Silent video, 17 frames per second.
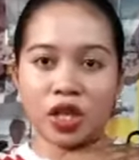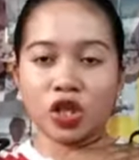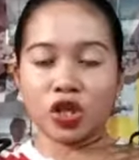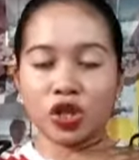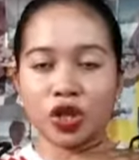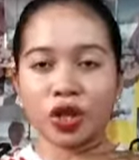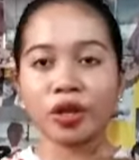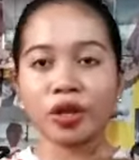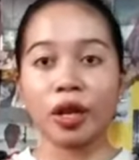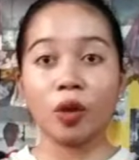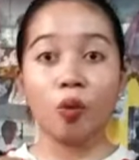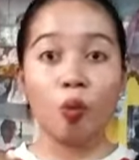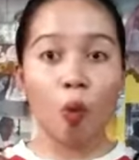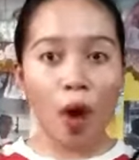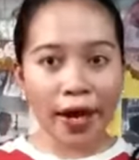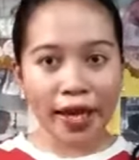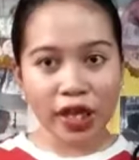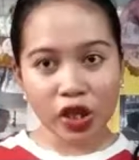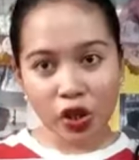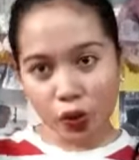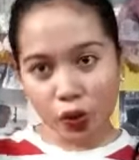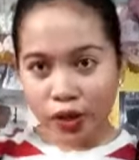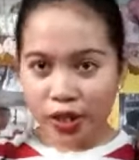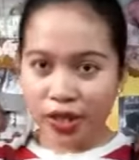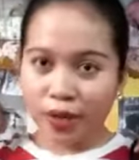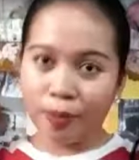t-shirt and white
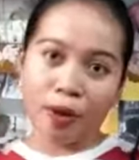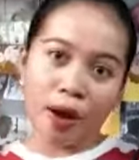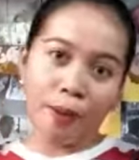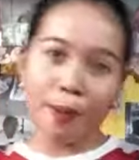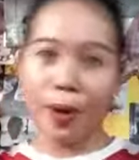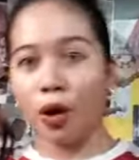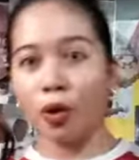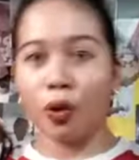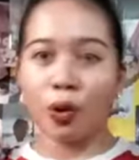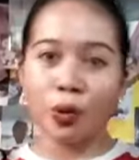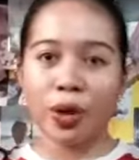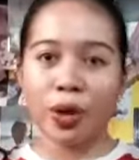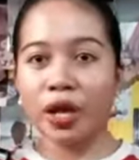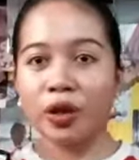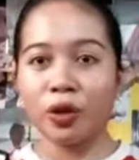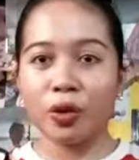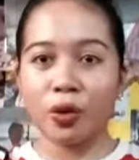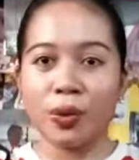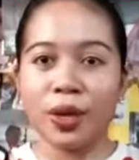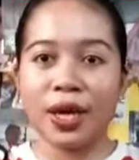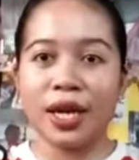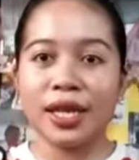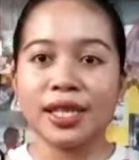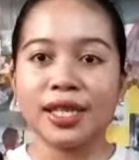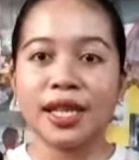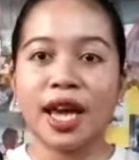shoes, diba? Pang Korean
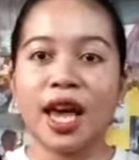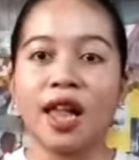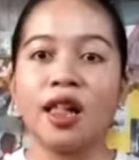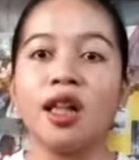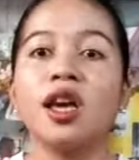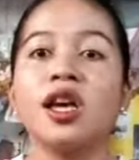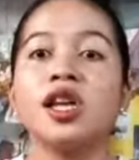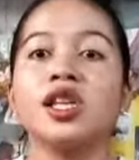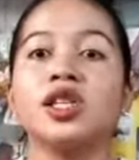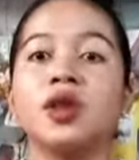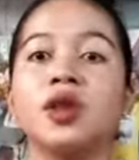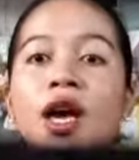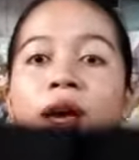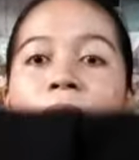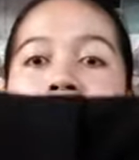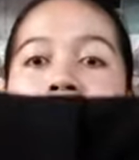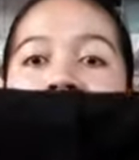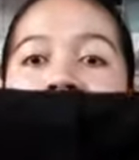style. So, I